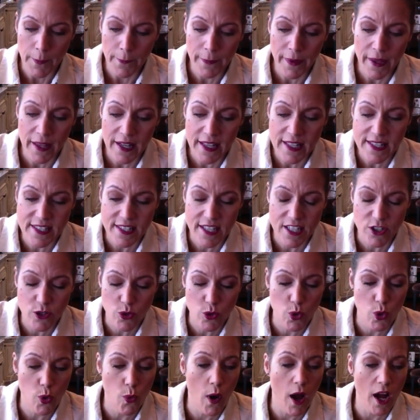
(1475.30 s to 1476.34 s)
But it's such a
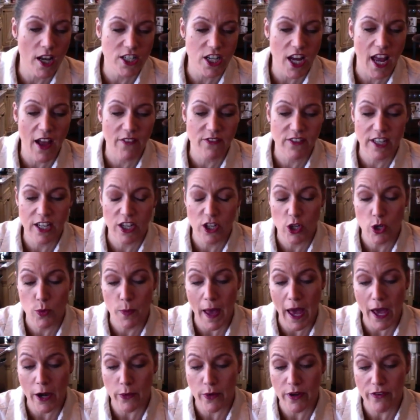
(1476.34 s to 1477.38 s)
cool watch. I have to get a new
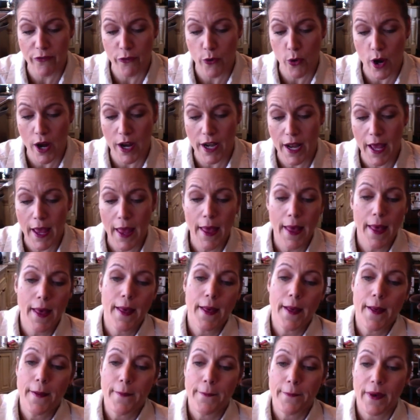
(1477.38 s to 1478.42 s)
battery for it.
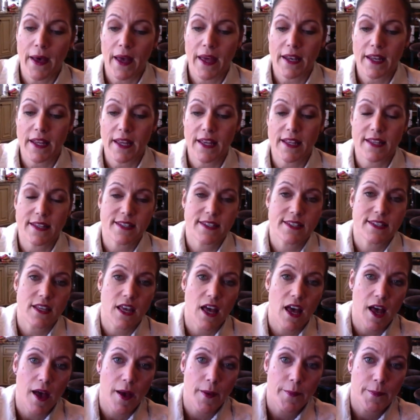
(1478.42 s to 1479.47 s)
But it's,
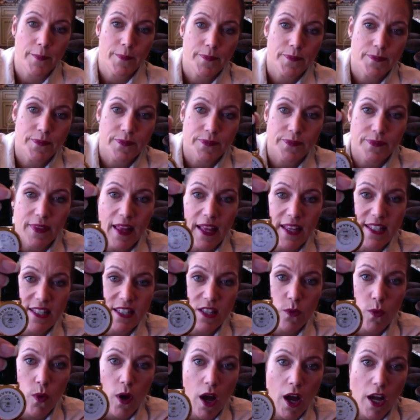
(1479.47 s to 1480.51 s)
that's
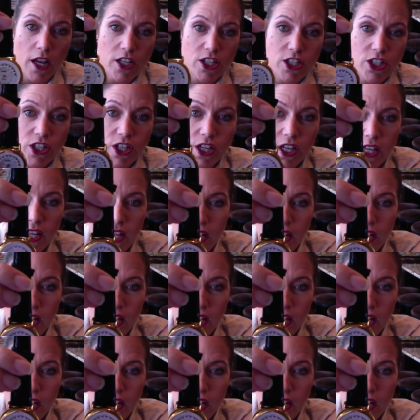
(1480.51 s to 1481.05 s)
the watch.